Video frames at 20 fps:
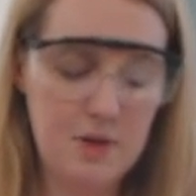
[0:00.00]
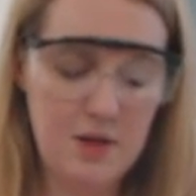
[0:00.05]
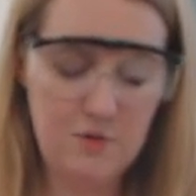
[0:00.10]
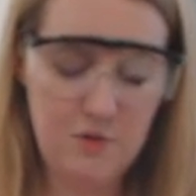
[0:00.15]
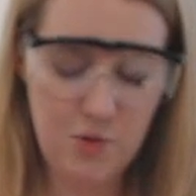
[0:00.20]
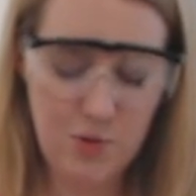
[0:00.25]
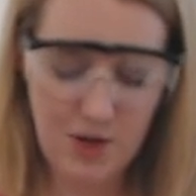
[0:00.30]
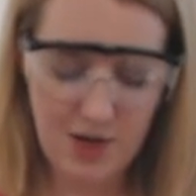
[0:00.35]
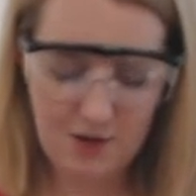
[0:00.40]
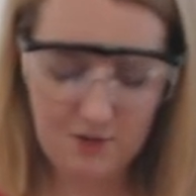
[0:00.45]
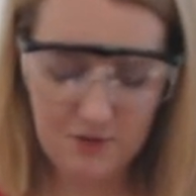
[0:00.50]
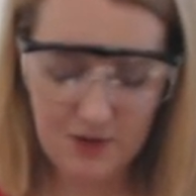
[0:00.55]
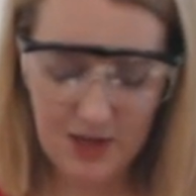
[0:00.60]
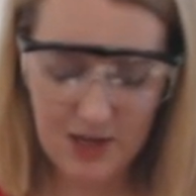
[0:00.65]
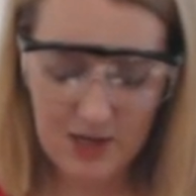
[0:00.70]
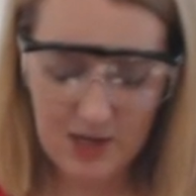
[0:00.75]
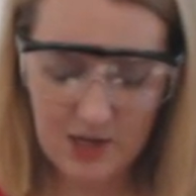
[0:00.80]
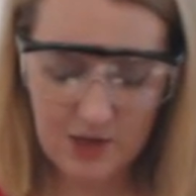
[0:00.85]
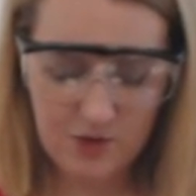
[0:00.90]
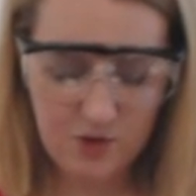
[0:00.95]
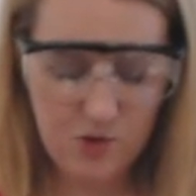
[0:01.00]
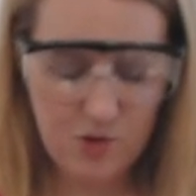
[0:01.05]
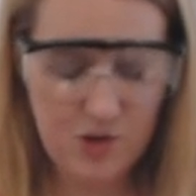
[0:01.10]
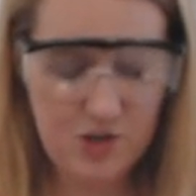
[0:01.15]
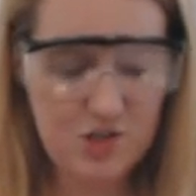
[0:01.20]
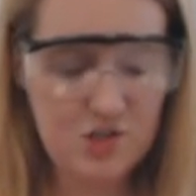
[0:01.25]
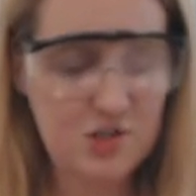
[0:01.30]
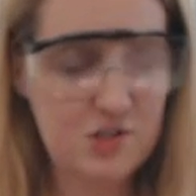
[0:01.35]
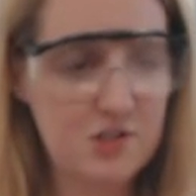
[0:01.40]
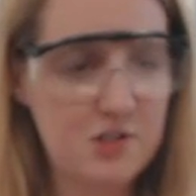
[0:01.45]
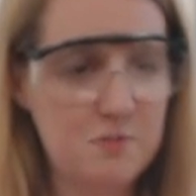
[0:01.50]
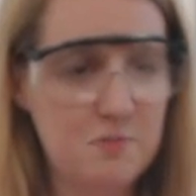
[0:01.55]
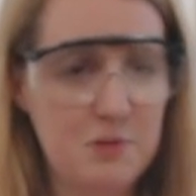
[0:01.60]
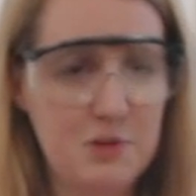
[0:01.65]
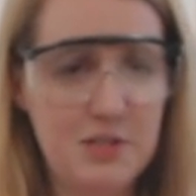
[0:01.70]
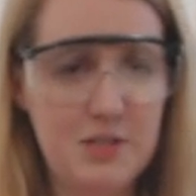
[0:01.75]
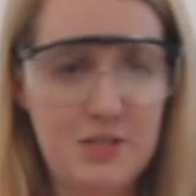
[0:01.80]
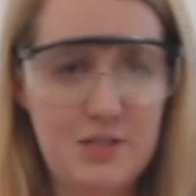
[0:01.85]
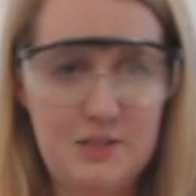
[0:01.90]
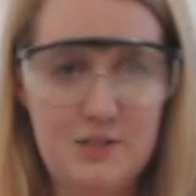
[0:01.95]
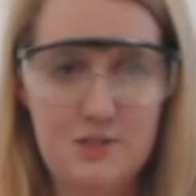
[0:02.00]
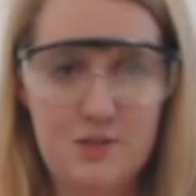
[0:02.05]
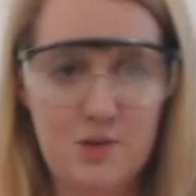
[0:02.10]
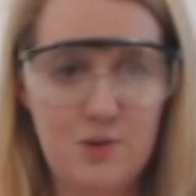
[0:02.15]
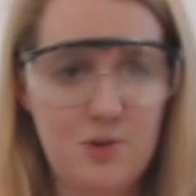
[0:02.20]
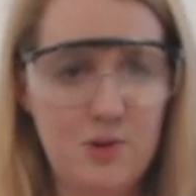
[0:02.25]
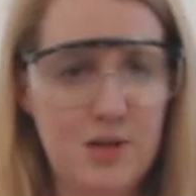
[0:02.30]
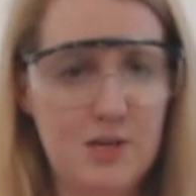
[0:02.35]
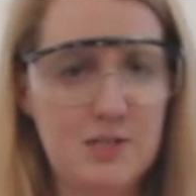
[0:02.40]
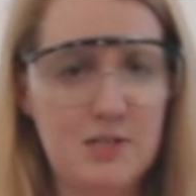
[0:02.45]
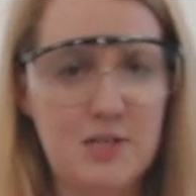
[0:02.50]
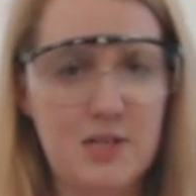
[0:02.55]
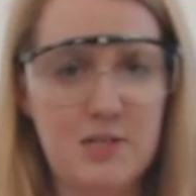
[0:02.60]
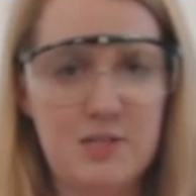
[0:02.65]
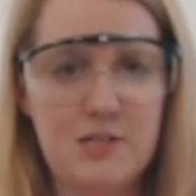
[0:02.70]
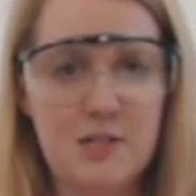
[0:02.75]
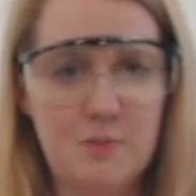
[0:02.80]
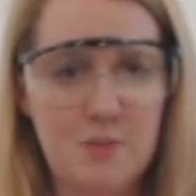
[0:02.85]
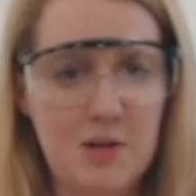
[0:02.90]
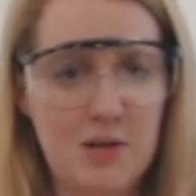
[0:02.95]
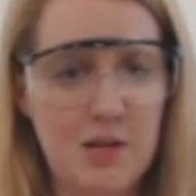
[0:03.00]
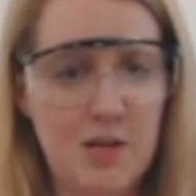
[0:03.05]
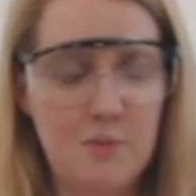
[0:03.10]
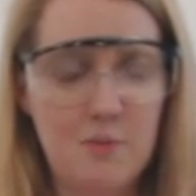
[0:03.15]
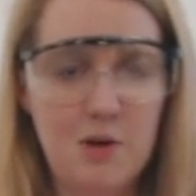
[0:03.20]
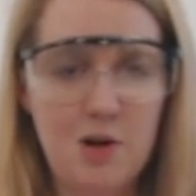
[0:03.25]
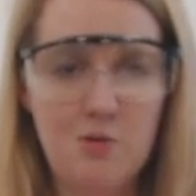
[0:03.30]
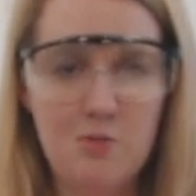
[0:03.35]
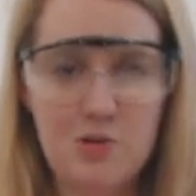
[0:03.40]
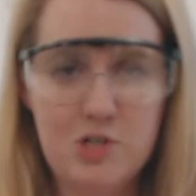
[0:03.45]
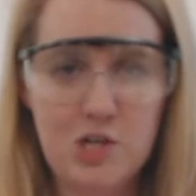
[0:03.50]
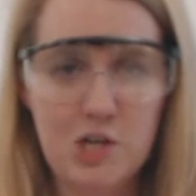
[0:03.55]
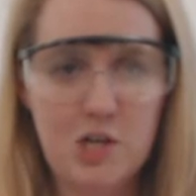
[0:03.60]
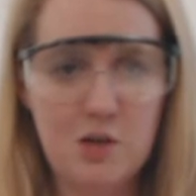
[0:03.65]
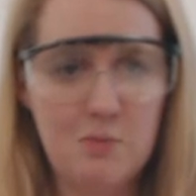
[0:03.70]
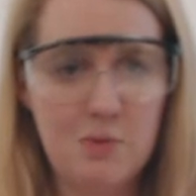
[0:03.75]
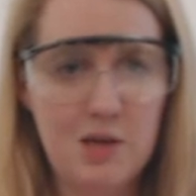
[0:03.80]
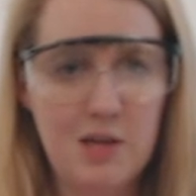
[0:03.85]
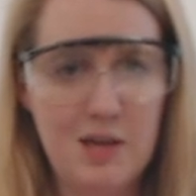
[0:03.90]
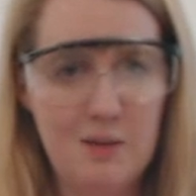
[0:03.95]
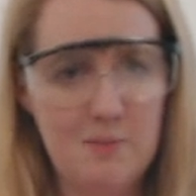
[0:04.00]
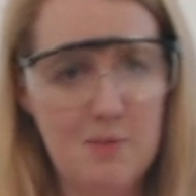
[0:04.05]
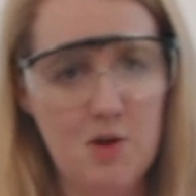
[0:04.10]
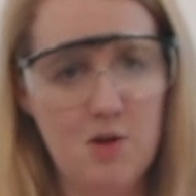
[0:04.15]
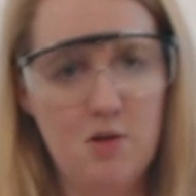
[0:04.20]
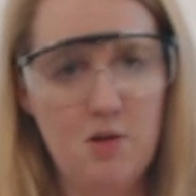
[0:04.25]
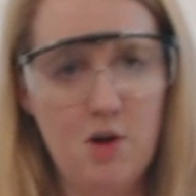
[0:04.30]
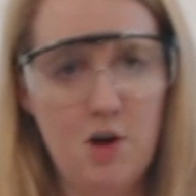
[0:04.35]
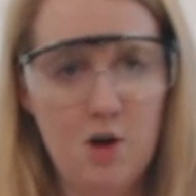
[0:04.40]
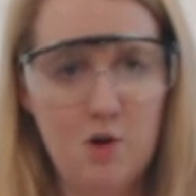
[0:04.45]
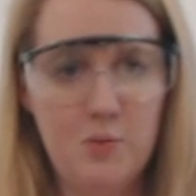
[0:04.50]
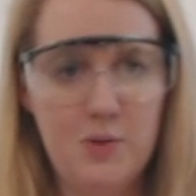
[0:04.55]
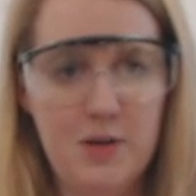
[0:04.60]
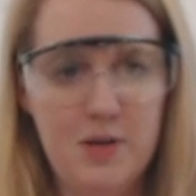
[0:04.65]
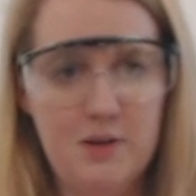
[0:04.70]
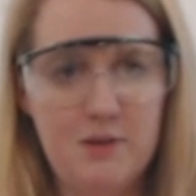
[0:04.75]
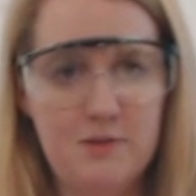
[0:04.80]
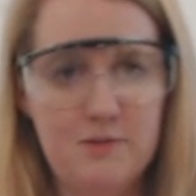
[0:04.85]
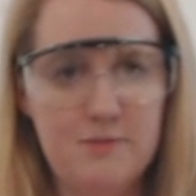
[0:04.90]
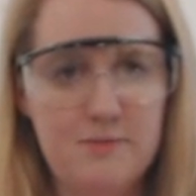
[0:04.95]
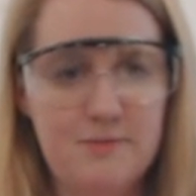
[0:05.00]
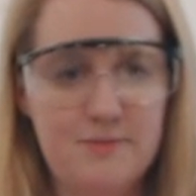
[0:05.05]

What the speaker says: If you have any other questions, please don't hesitate to send me an email. I'll be checking my email all week.